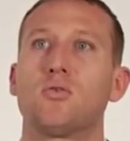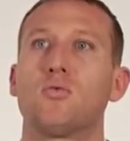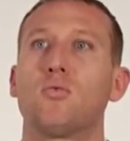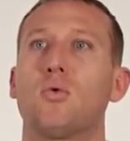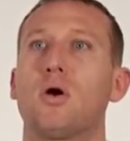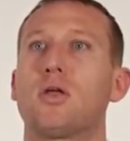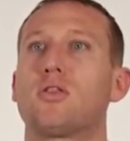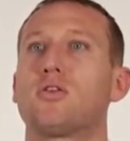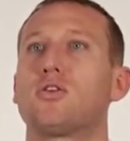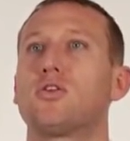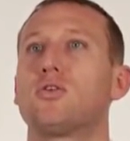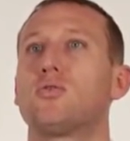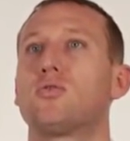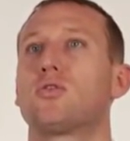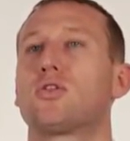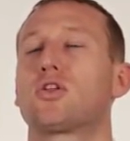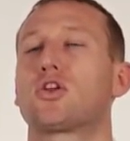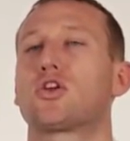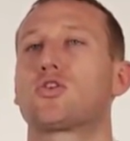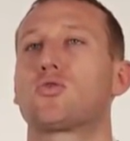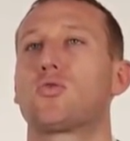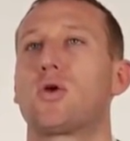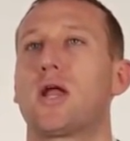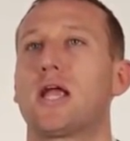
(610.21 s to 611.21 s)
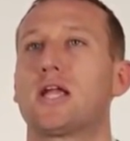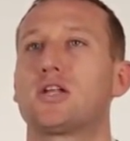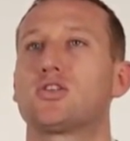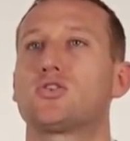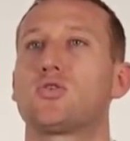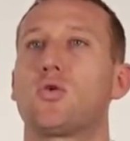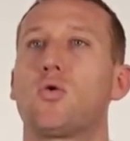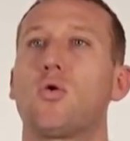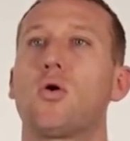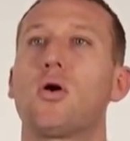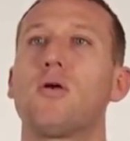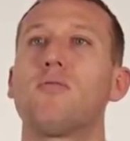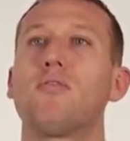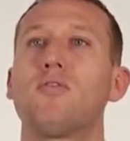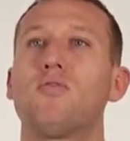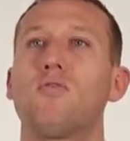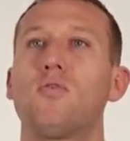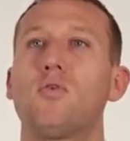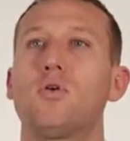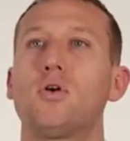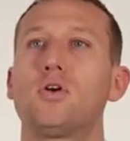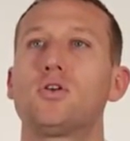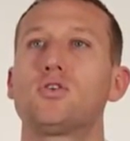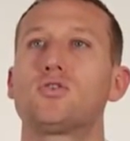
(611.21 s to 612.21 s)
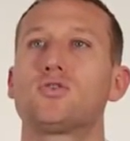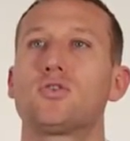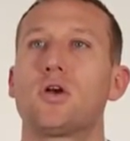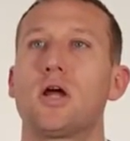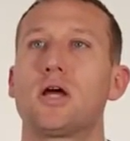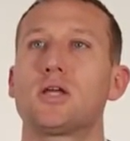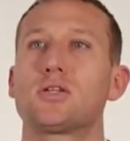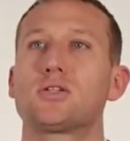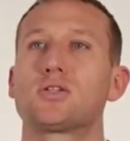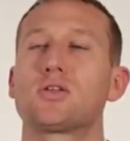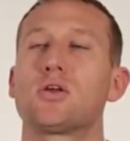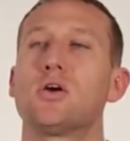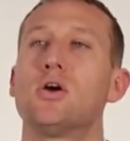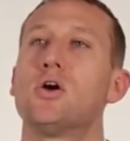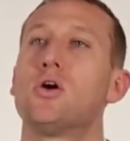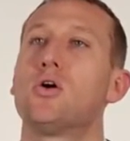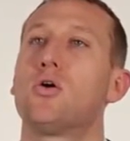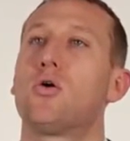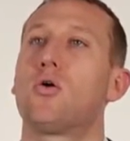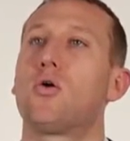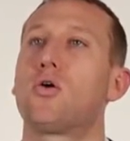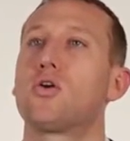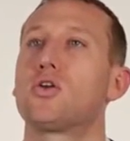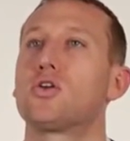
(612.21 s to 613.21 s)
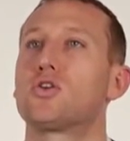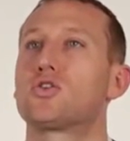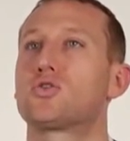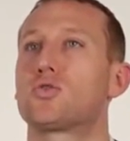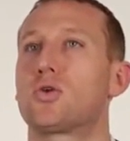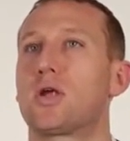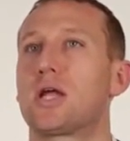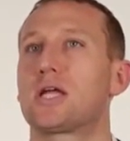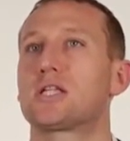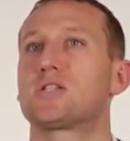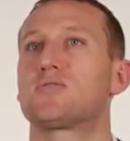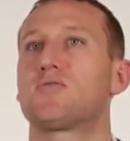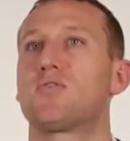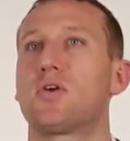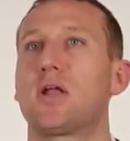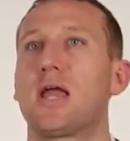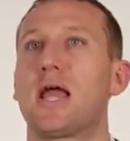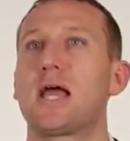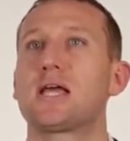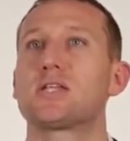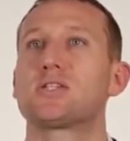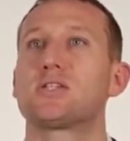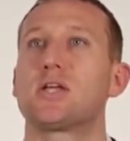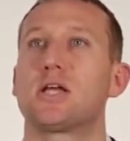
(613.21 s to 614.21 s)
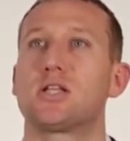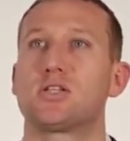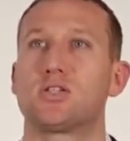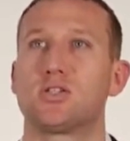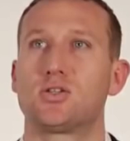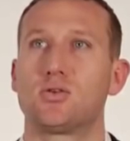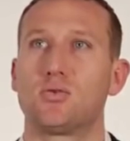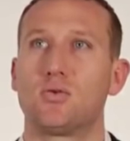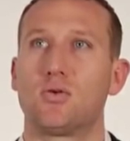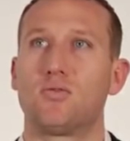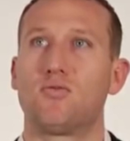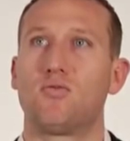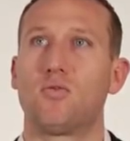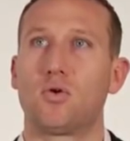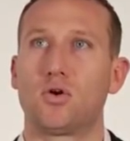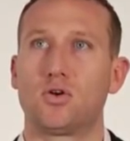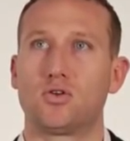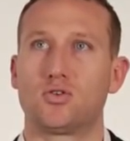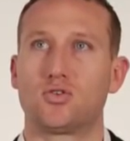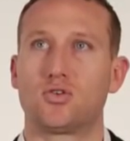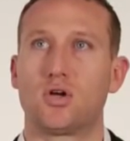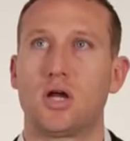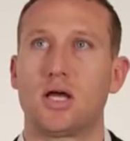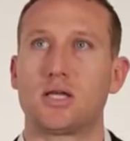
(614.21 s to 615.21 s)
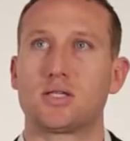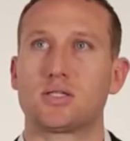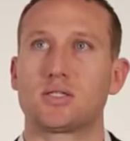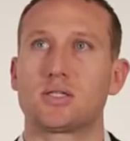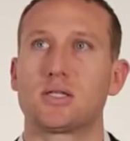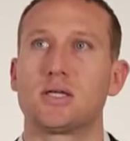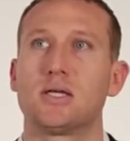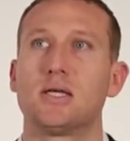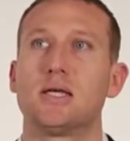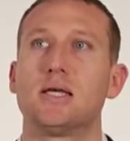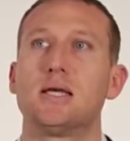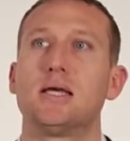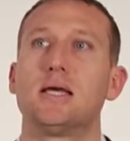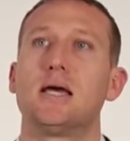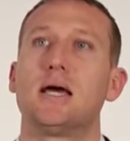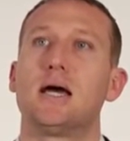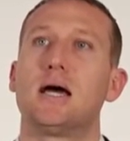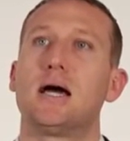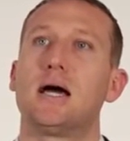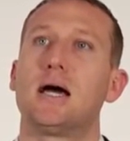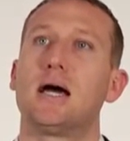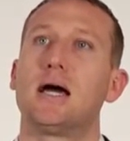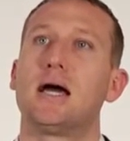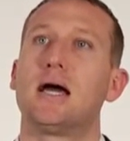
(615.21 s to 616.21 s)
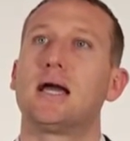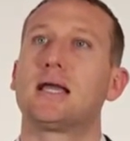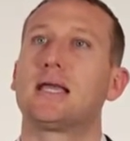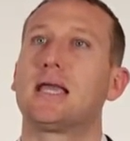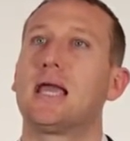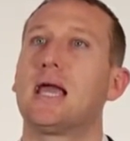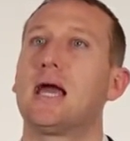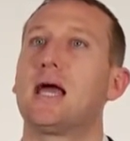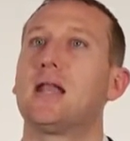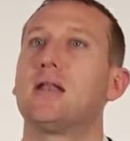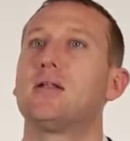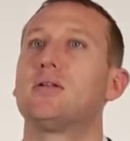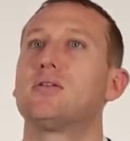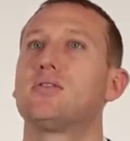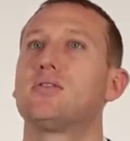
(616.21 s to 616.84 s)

whether you're the grantor of a foreign trust or you transferred assets to a foreign trust. Again,